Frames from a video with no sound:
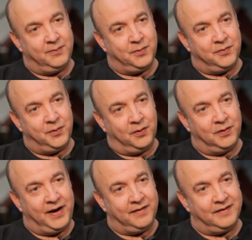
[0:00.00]
we've not
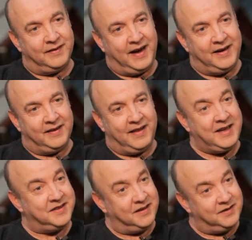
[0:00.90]
learned any
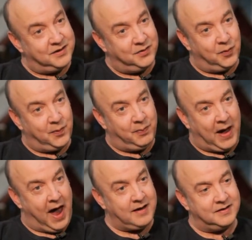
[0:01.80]
lessons from the
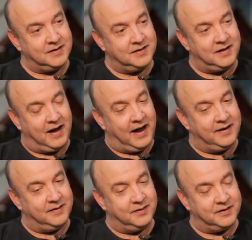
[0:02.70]
past,
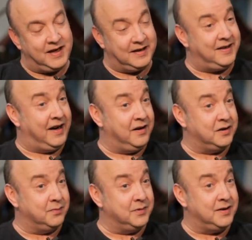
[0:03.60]
and
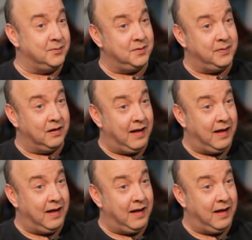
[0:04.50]
sectarianism seems to be